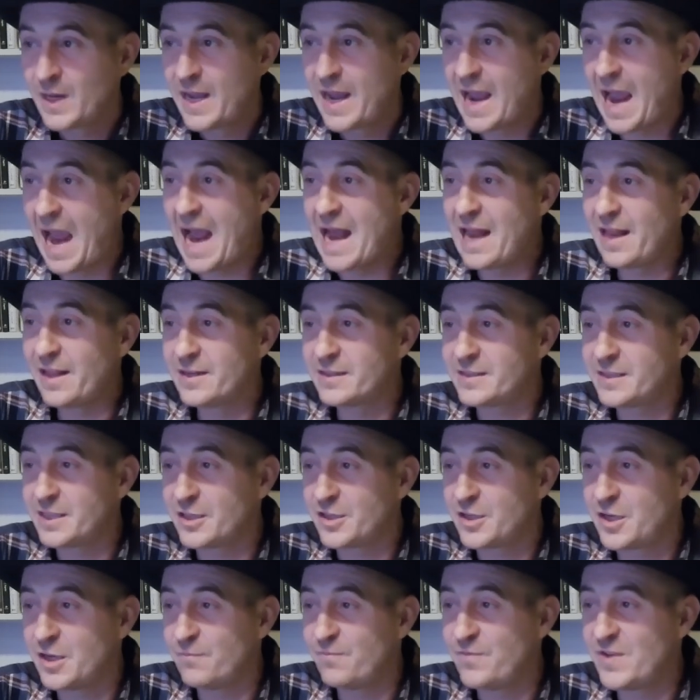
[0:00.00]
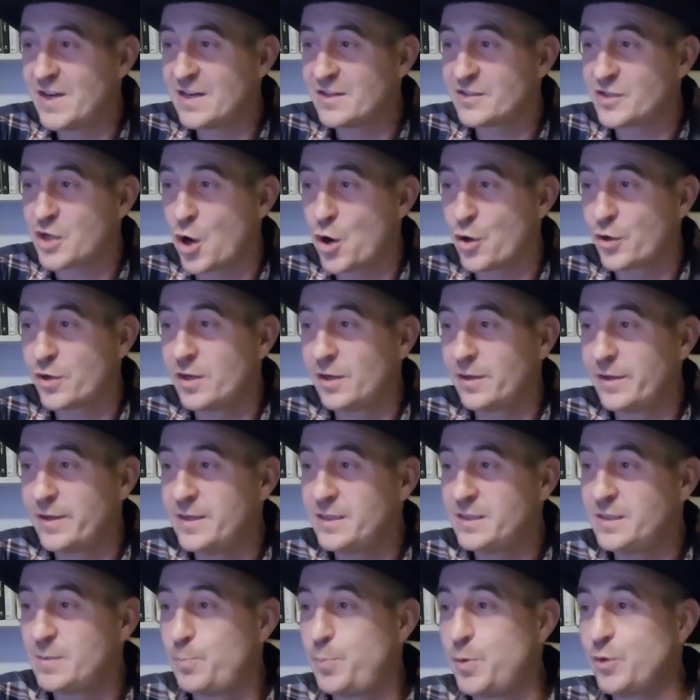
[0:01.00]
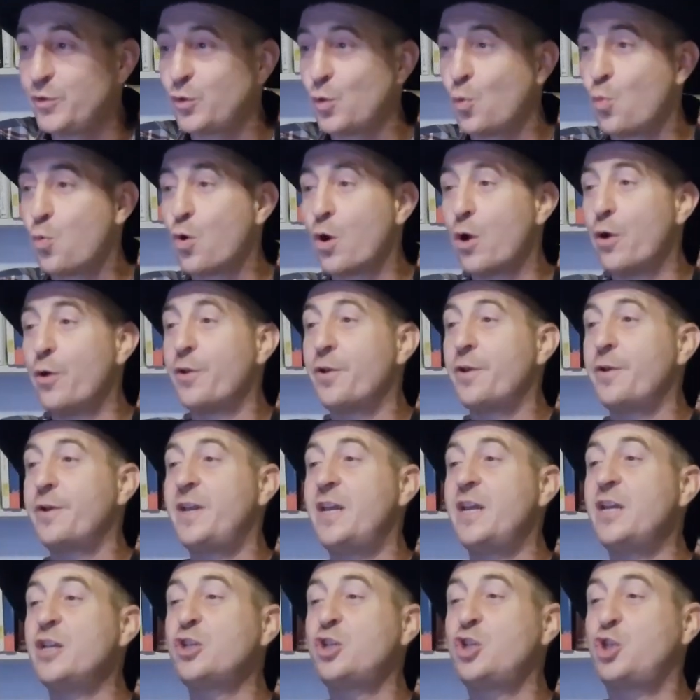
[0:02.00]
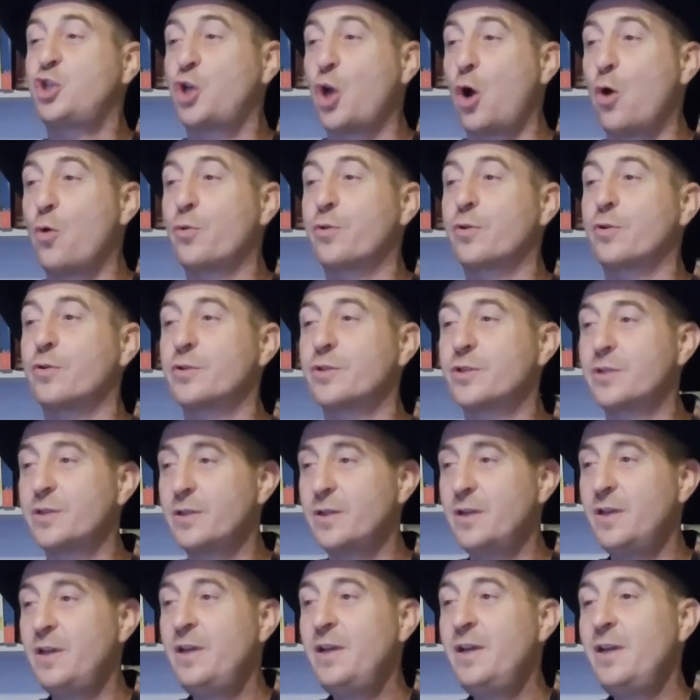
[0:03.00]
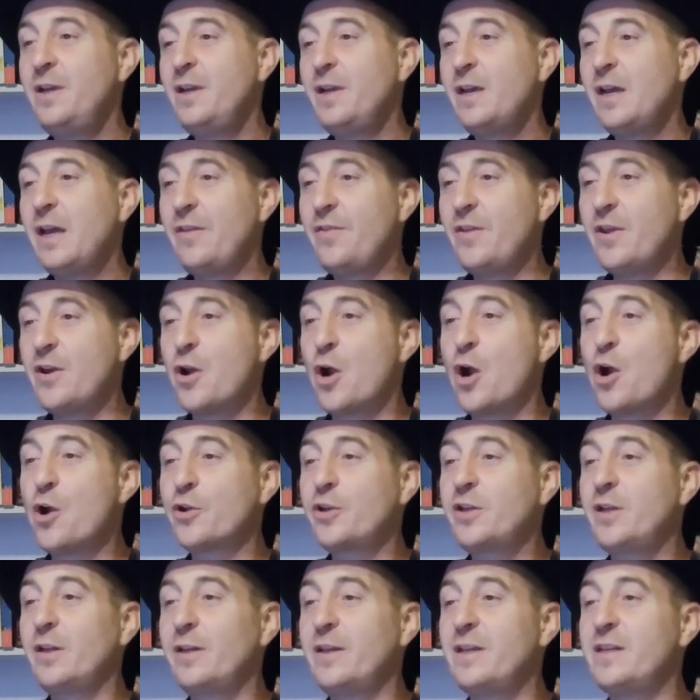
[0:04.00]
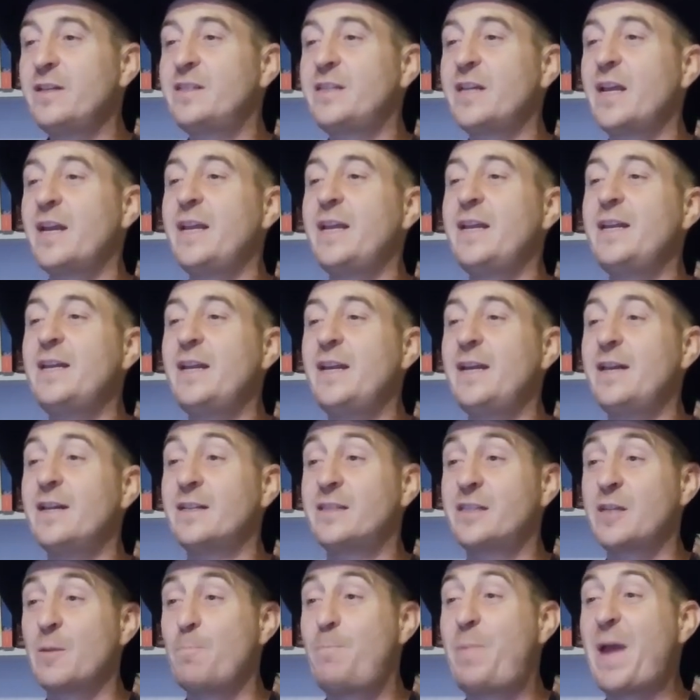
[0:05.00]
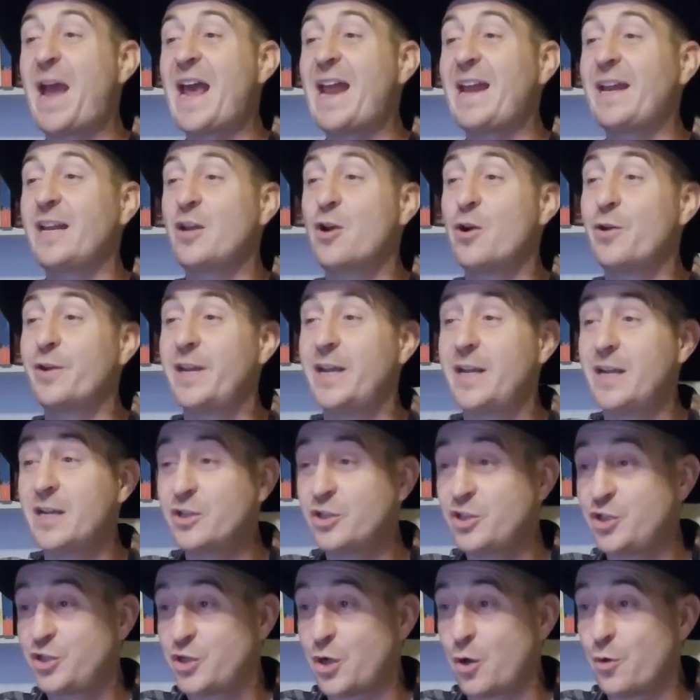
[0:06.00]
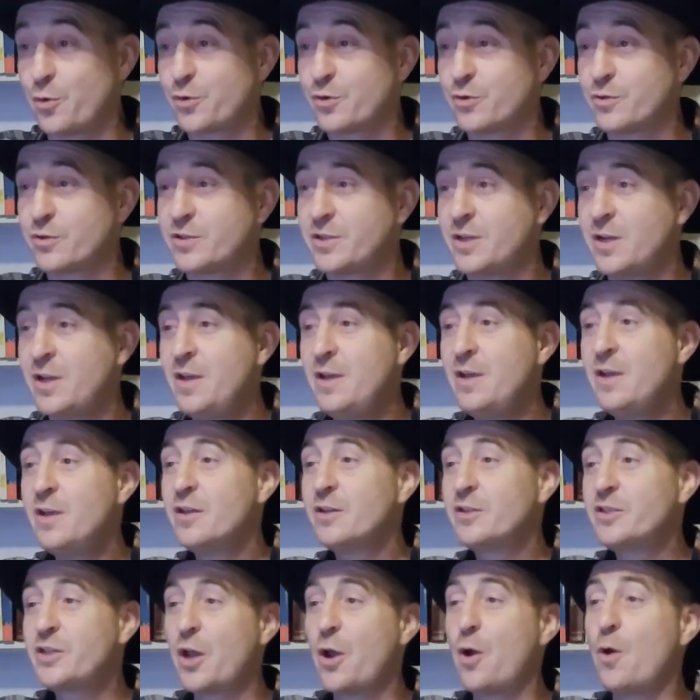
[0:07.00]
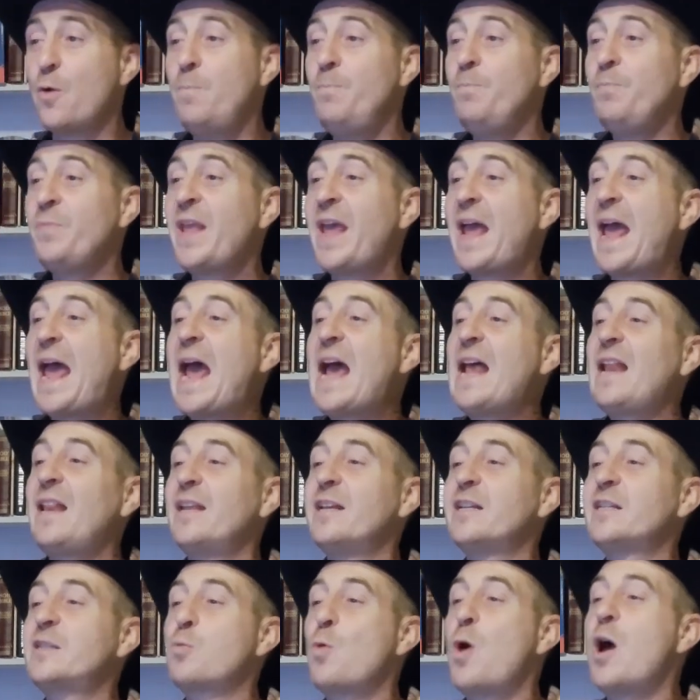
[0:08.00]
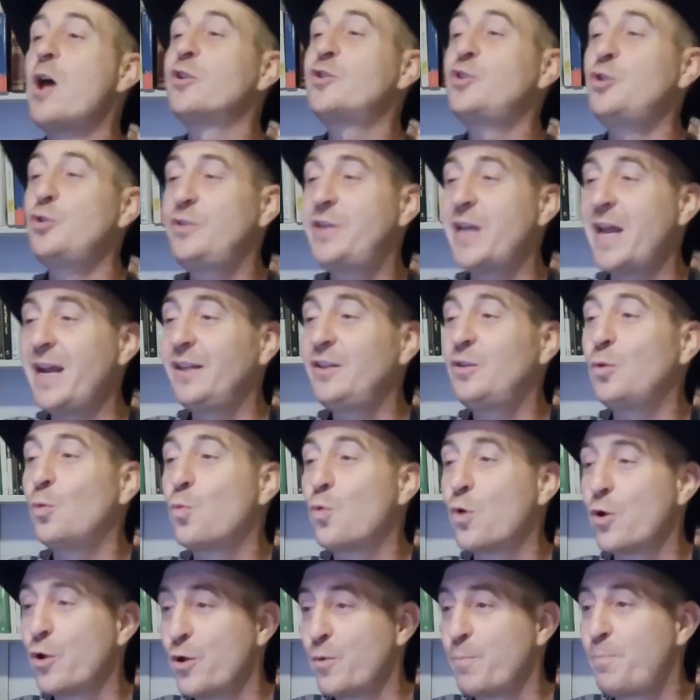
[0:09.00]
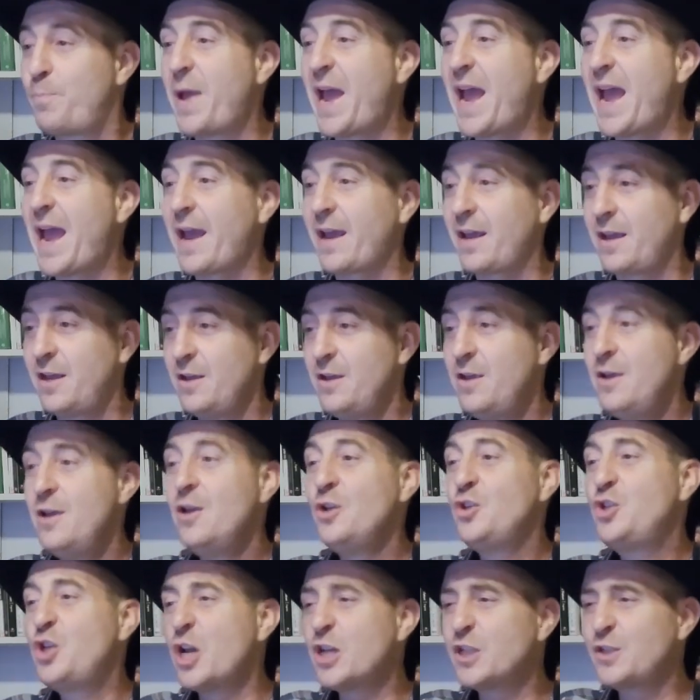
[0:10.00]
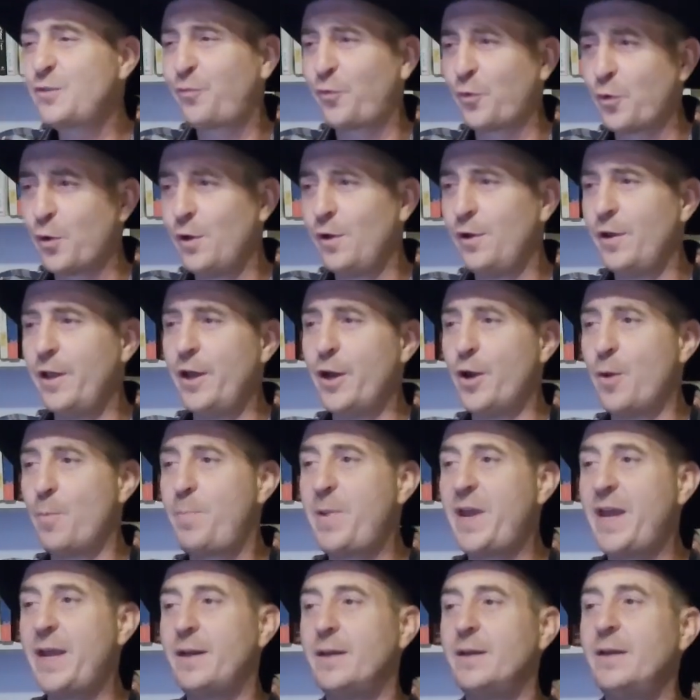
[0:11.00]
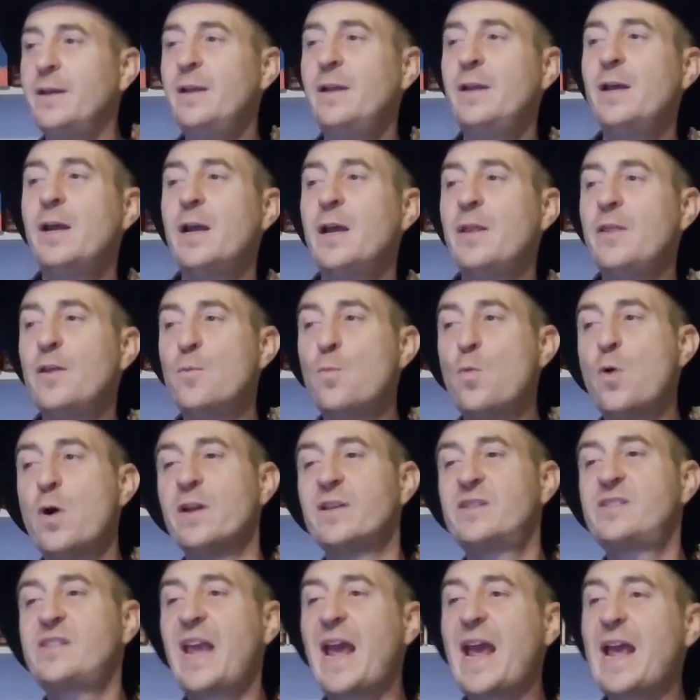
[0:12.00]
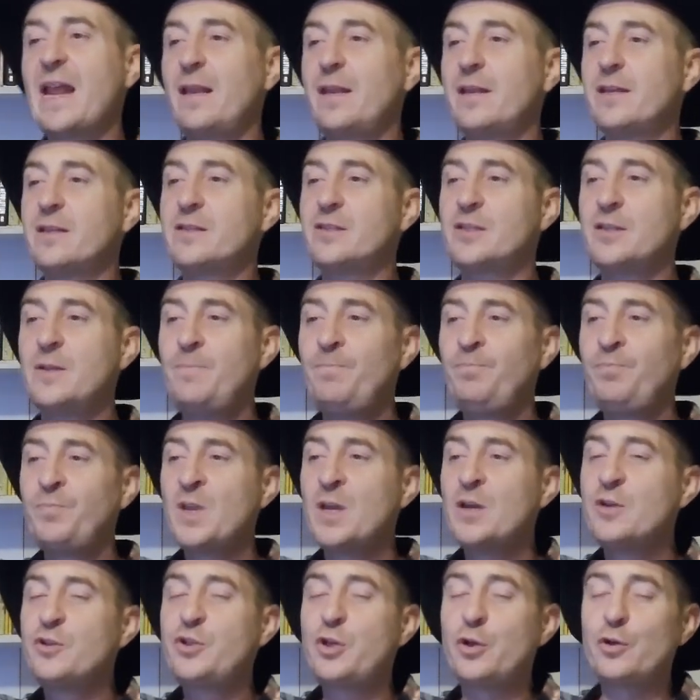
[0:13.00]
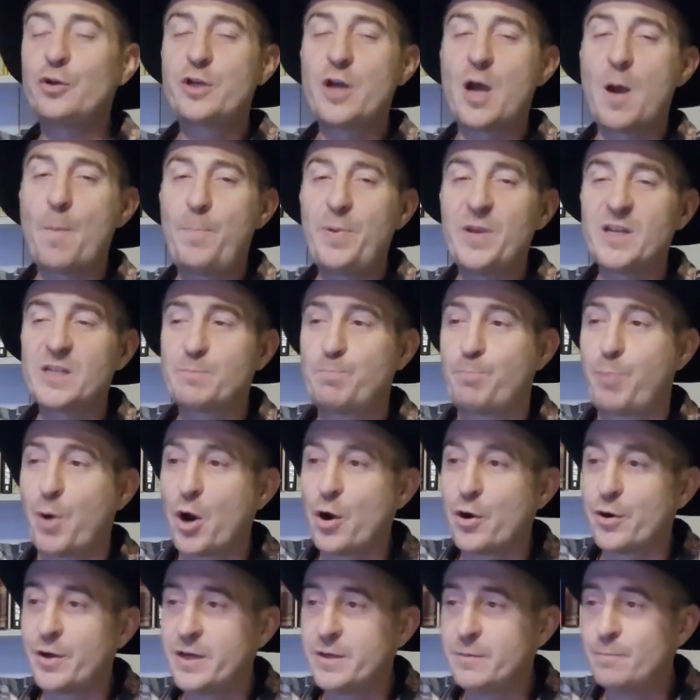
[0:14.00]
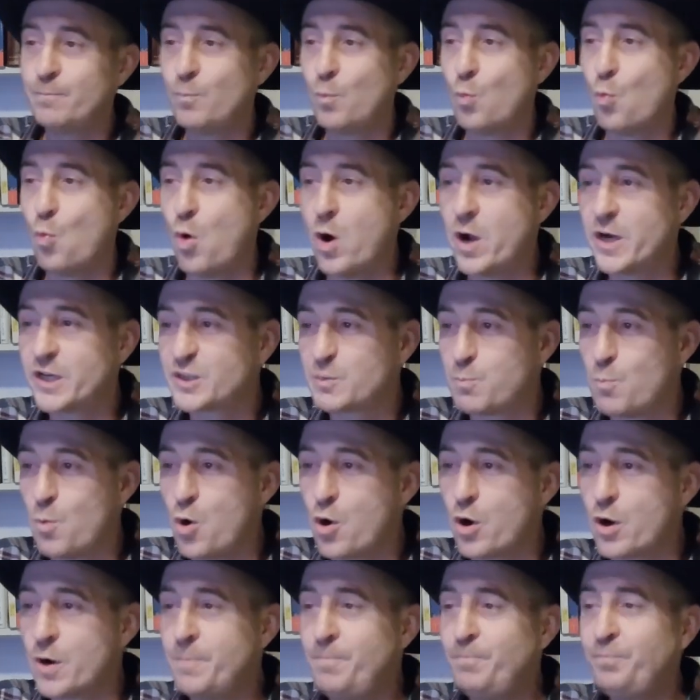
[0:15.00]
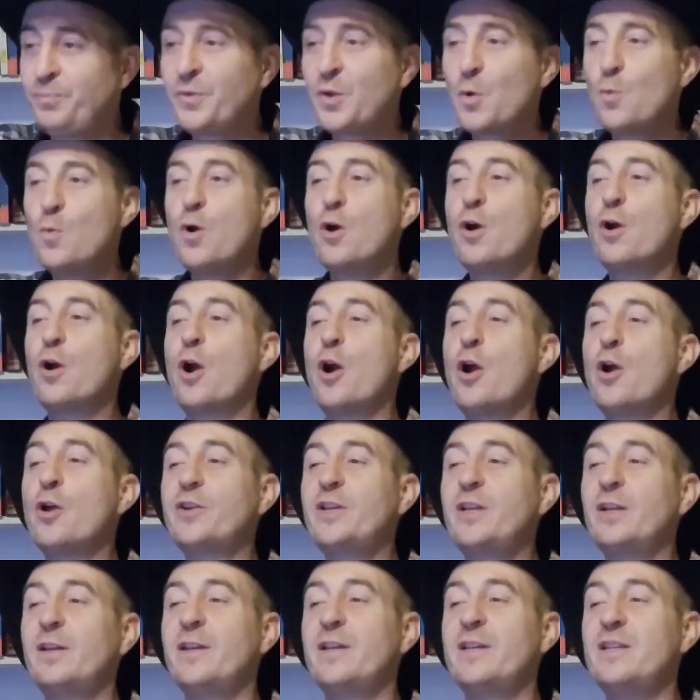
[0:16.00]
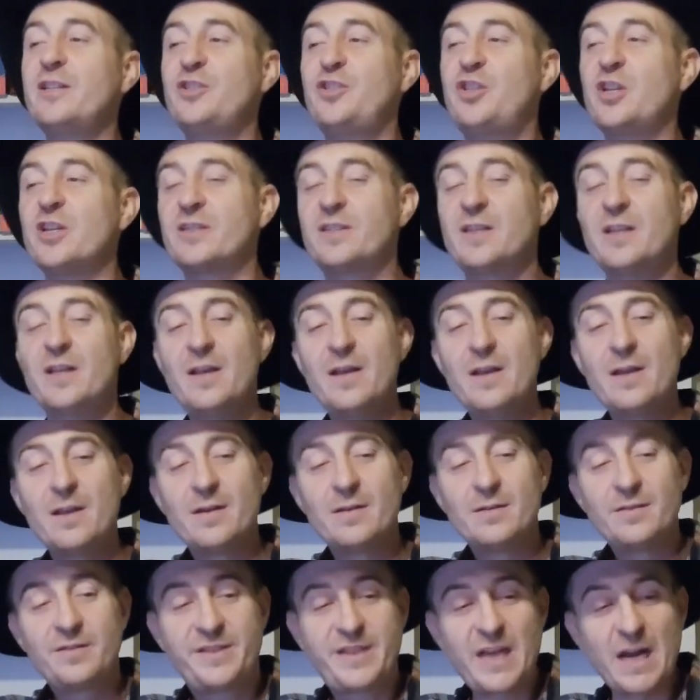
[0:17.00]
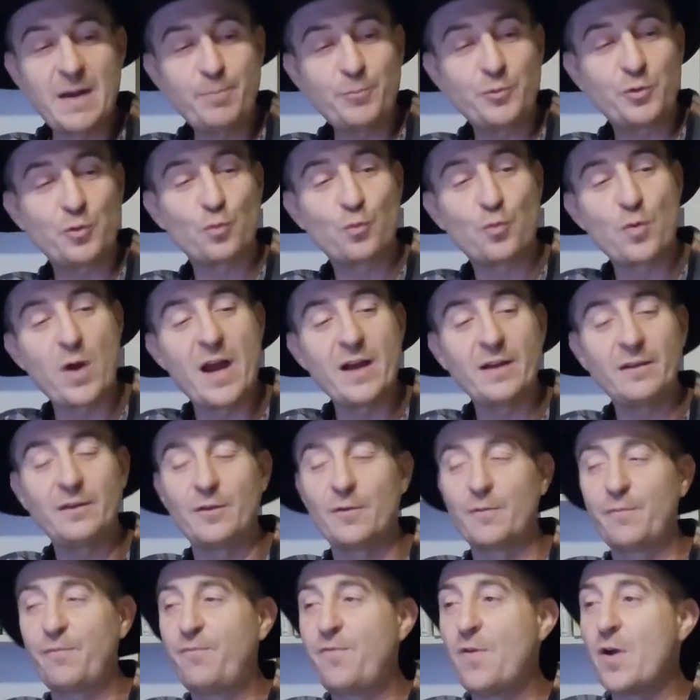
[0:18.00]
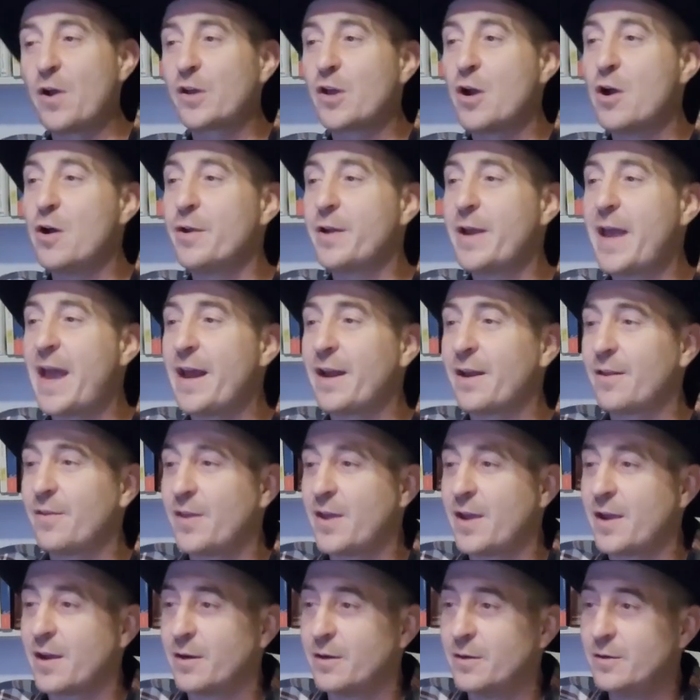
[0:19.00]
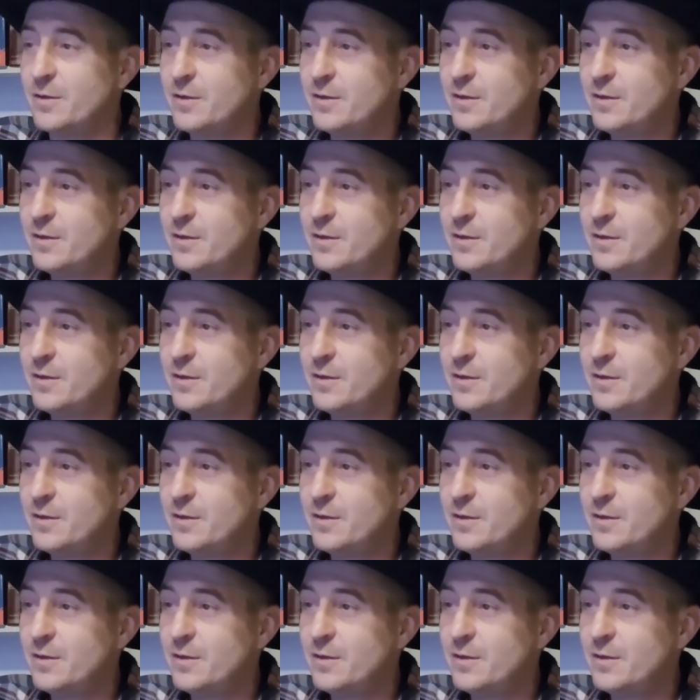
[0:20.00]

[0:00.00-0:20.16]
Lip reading: Atlas had convinced Hercules to put the world on his shoulders. And then Hercules said he needed some patting on his shoulders. So, Atlas, why don't you take the world back? Just for a little bit. And then once Atlas took up his burden once more, well, Hercules just dipped right the fuck on out of there.